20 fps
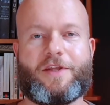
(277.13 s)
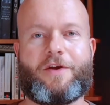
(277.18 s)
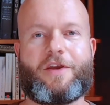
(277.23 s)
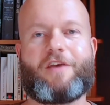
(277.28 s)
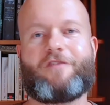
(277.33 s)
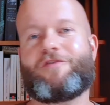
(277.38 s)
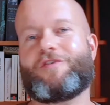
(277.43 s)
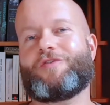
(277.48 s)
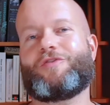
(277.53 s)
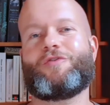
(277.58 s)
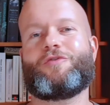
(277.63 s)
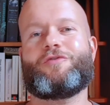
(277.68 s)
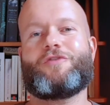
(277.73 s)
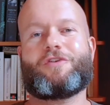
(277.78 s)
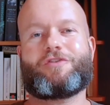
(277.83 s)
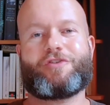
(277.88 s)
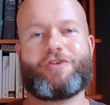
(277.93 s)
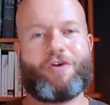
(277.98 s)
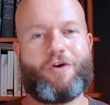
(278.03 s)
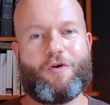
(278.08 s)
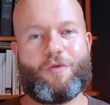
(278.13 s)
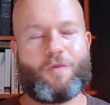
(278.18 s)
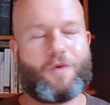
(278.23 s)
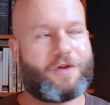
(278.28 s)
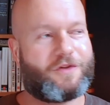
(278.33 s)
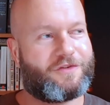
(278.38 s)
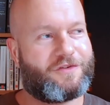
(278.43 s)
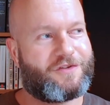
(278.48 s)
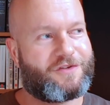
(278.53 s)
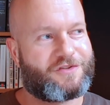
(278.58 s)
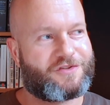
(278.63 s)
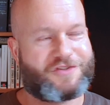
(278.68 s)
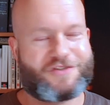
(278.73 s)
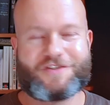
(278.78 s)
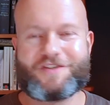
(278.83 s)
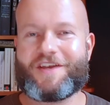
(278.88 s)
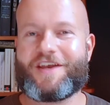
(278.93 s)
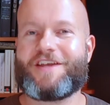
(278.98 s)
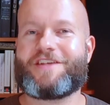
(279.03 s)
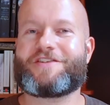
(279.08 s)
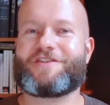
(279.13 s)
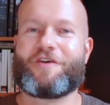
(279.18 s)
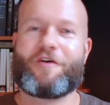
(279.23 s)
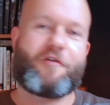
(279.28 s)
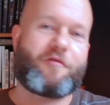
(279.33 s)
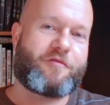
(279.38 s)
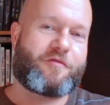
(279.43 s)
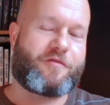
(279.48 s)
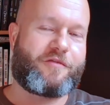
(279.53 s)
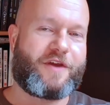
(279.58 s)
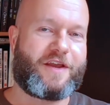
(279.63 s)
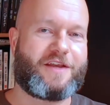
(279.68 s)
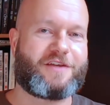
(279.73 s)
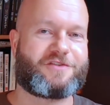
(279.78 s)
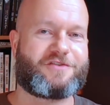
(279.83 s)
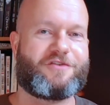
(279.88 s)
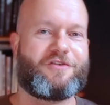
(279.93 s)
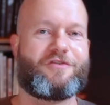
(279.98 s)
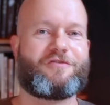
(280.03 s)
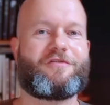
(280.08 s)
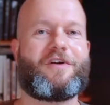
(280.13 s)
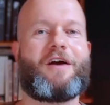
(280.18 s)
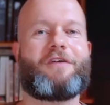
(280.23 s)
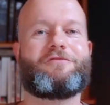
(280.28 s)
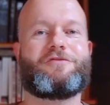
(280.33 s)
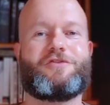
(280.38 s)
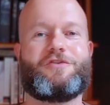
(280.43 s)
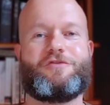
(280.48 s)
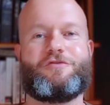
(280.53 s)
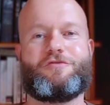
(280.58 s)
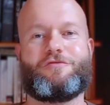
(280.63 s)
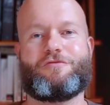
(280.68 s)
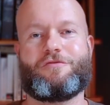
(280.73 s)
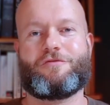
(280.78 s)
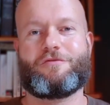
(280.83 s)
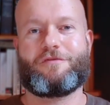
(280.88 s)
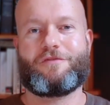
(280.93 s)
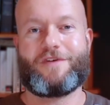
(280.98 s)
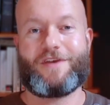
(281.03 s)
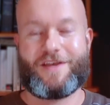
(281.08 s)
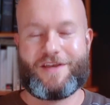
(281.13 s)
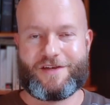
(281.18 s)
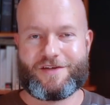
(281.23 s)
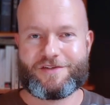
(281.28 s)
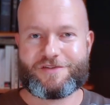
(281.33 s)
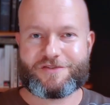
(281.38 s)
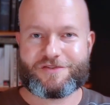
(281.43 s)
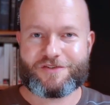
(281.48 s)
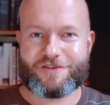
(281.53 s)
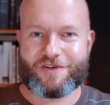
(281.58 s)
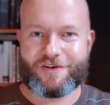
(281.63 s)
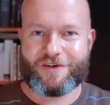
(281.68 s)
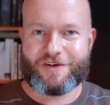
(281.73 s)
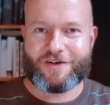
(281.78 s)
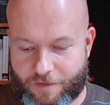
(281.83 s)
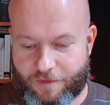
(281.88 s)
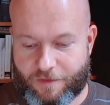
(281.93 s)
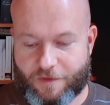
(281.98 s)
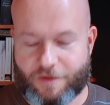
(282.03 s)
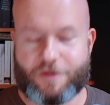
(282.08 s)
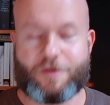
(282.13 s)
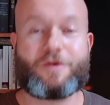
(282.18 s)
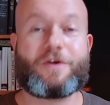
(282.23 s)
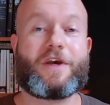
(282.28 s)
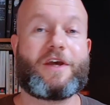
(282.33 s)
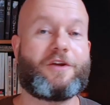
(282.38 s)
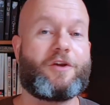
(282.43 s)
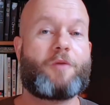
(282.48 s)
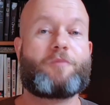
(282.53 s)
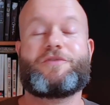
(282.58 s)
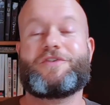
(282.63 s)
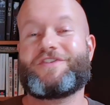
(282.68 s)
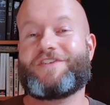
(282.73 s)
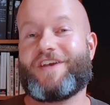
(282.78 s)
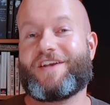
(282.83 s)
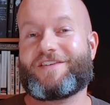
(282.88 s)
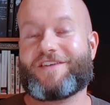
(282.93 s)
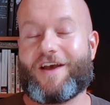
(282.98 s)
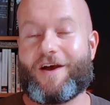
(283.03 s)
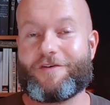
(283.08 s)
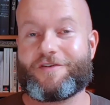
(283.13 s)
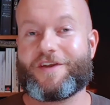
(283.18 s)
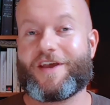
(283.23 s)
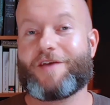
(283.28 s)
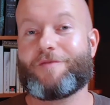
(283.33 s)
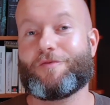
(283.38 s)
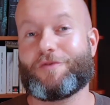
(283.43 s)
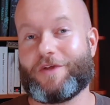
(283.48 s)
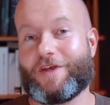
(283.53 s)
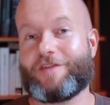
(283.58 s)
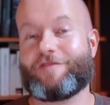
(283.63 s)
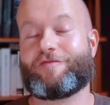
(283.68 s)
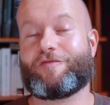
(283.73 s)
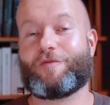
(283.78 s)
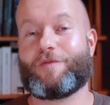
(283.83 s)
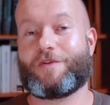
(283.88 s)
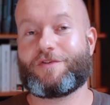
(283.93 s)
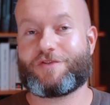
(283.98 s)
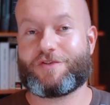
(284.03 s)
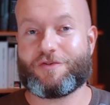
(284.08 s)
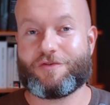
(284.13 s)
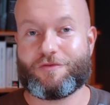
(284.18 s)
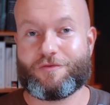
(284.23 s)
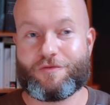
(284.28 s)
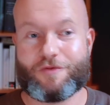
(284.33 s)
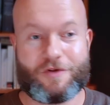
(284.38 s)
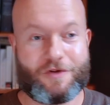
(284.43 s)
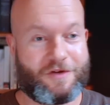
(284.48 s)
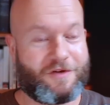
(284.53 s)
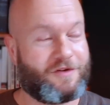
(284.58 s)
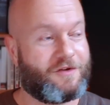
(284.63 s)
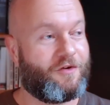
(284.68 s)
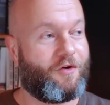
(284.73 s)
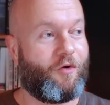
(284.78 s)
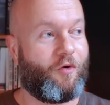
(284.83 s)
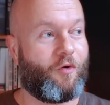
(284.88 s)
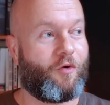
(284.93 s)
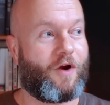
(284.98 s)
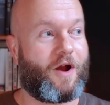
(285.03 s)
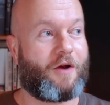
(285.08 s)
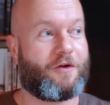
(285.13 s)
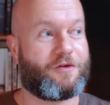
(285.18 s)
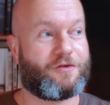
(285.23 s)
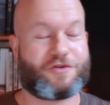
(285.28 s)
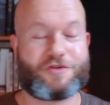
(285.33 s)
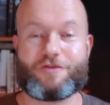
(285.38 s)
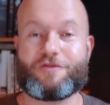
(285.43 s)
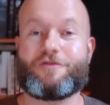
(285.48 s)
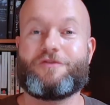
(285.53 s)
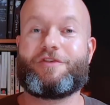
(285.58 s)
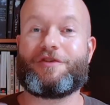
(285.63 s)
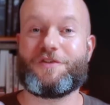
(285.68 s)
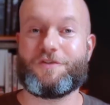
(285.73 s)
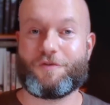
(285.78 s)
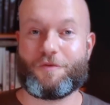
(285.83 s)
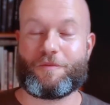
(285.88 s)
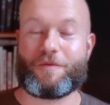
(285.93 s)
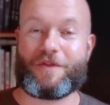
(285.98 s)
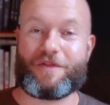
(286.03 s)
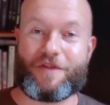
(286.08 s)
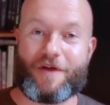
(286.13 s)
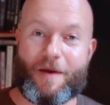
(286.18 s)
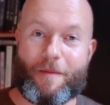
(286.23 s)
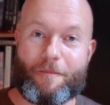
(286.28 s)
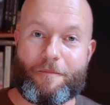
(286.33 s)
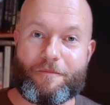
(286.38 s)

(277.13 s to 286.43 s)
if you do not know what the state of things around you is, you cannot predict how they will influence you or how you should deal with them.